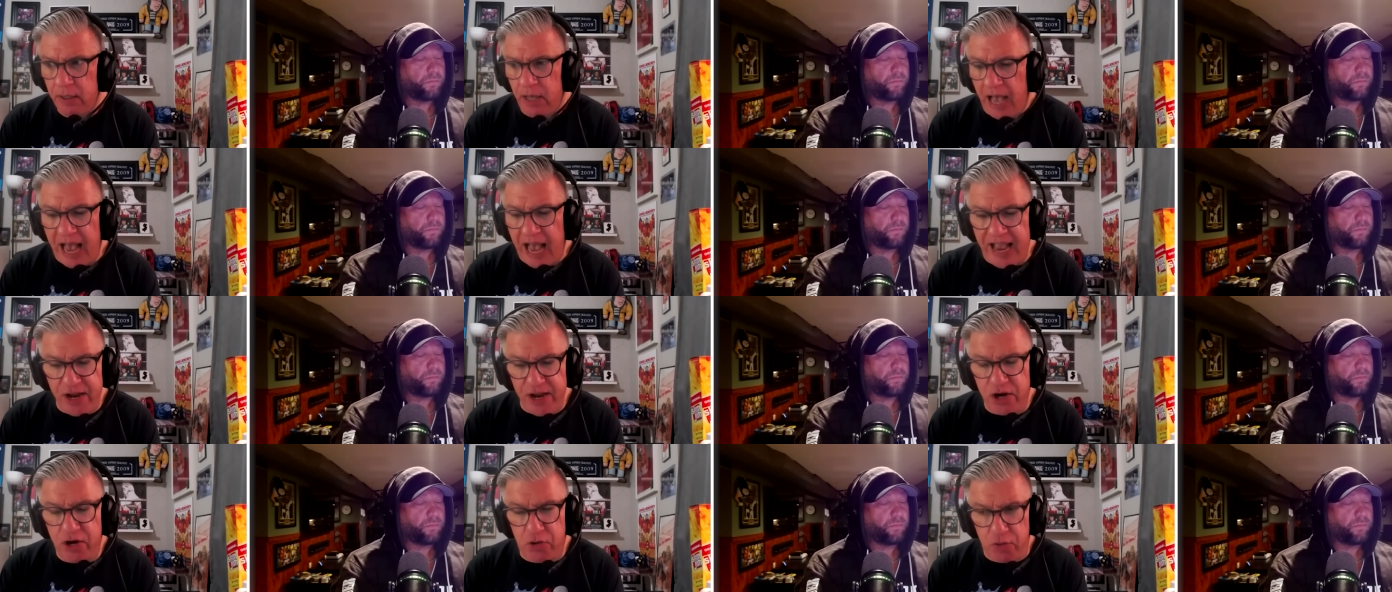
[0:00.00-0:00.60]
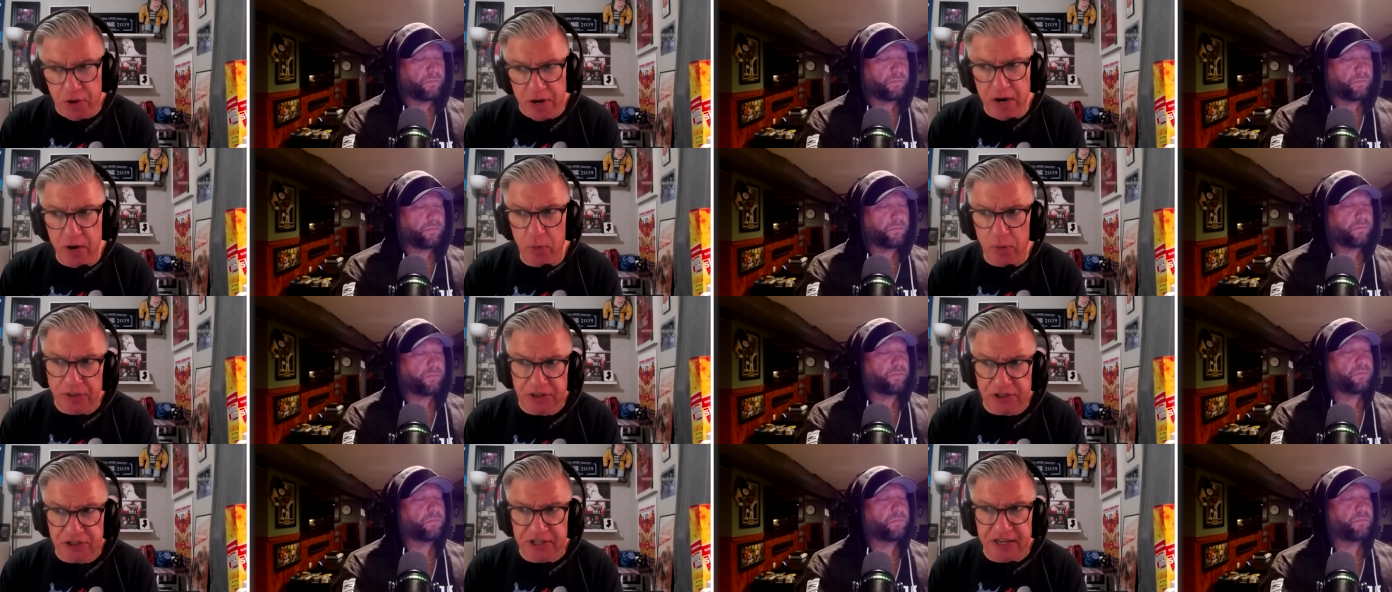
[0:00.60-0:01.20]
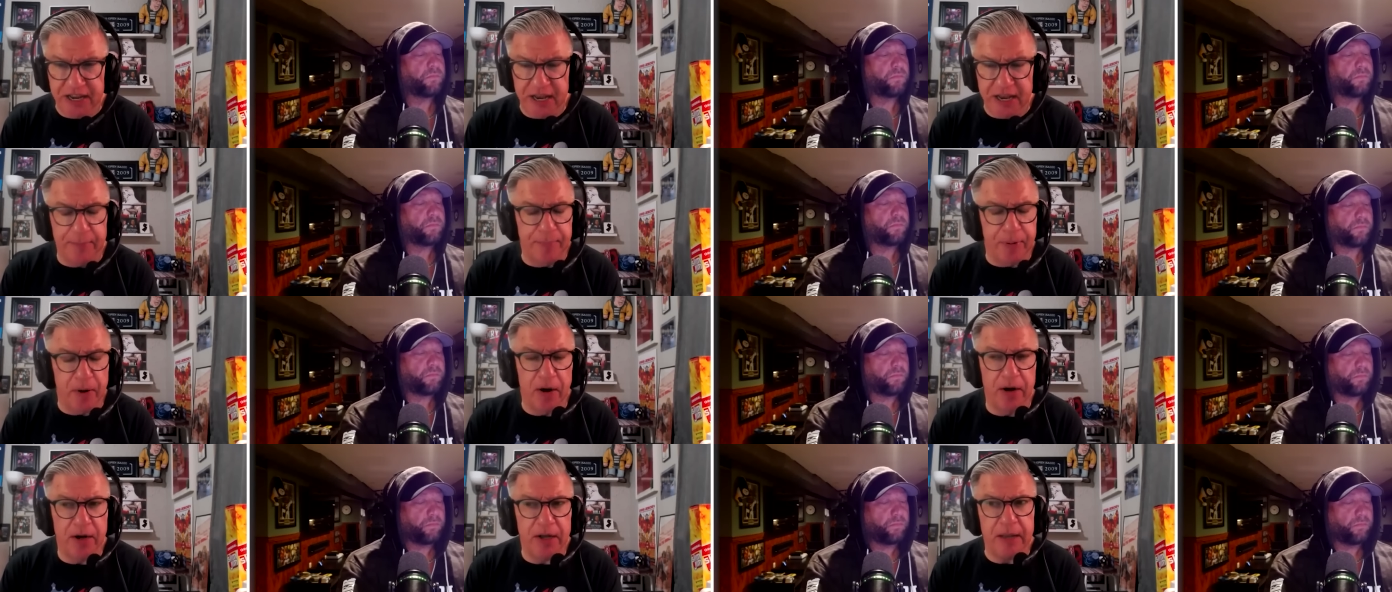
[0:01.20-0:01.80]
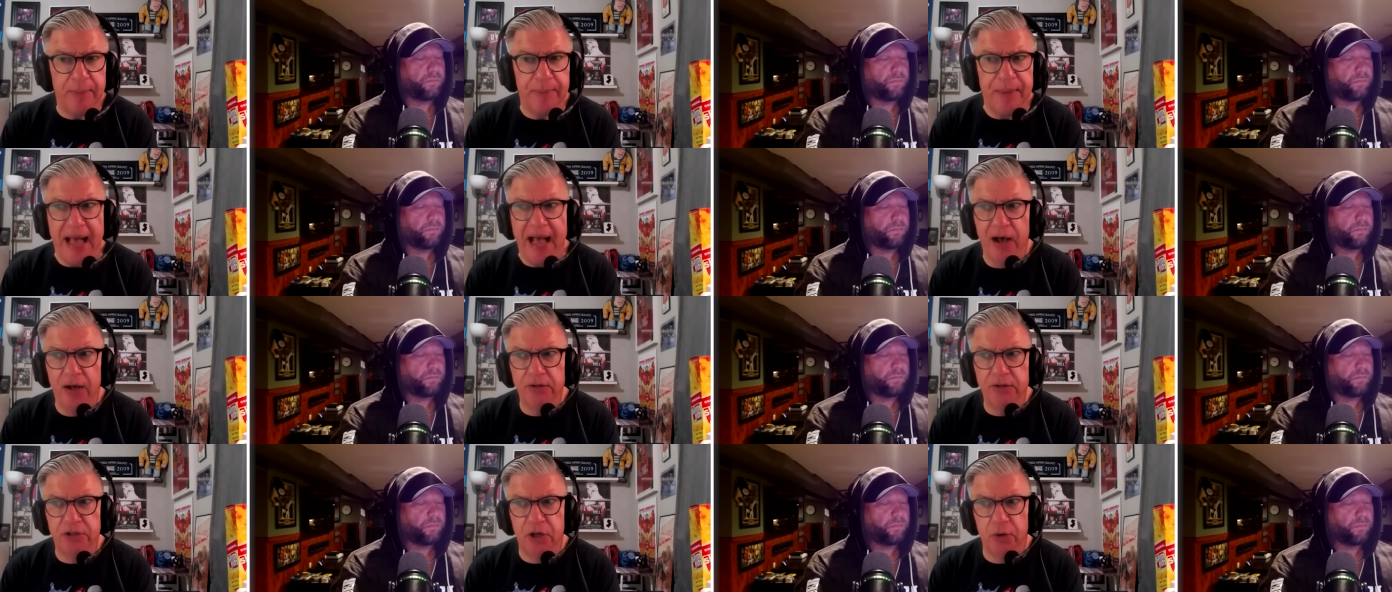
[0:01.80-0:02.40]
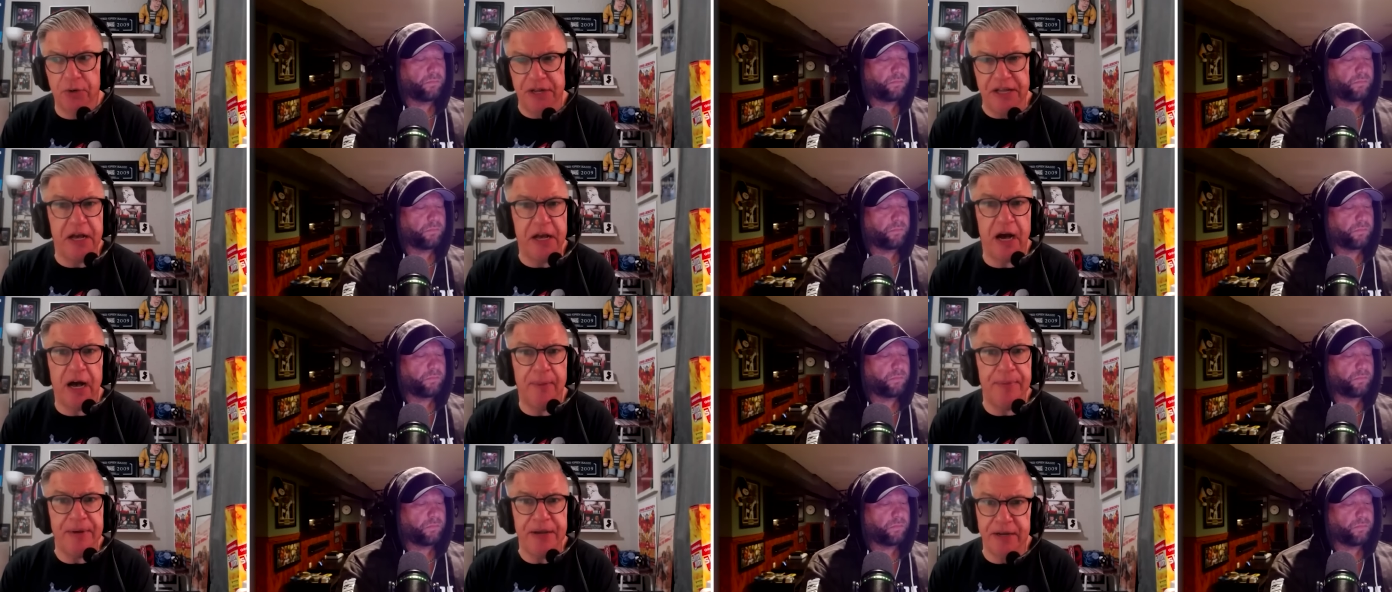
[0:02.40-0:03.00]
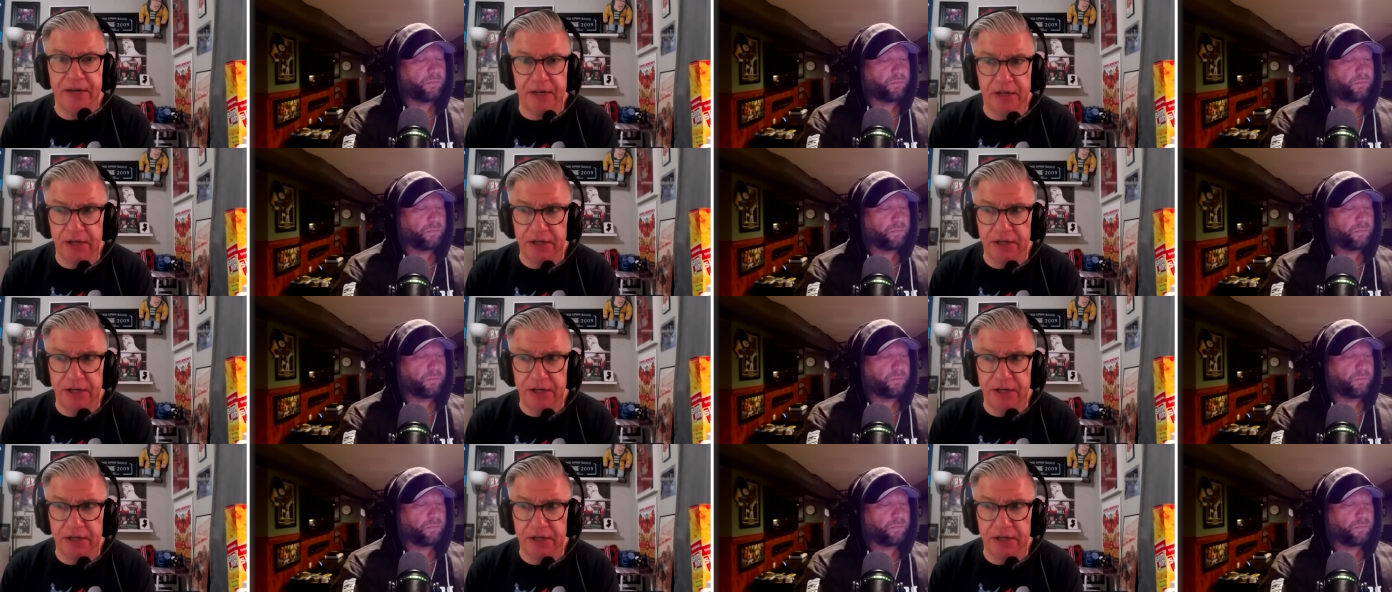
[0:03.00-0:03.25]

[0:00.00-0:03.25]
Speaker 1: I agree with C M Punk about Tony Khan being a